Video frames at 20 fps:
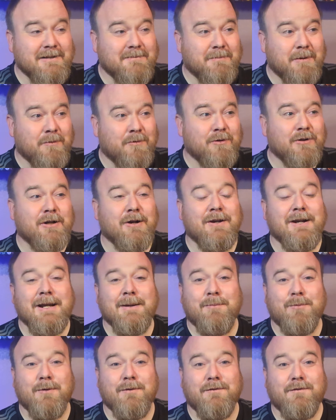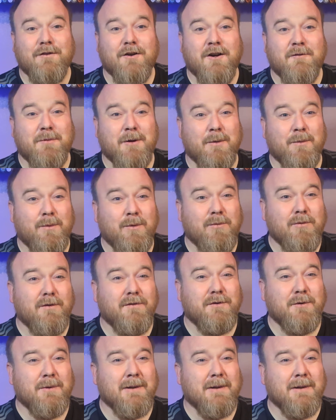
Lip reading: But I'm going to go an 8.5, but I will review